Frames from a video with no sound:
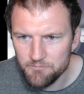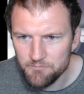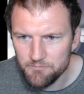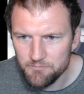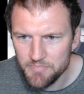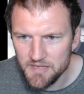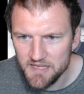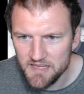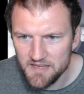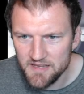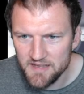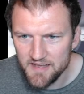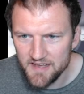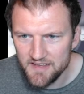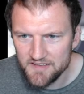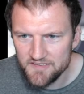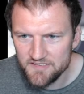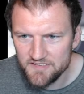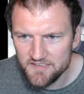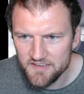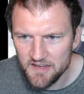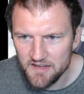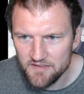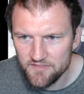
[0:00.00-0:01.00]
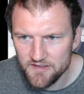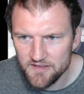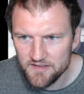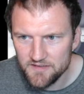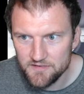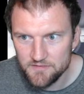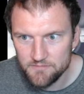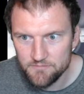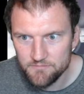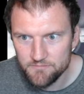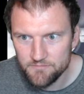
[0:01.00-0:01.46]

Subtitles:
PS of it.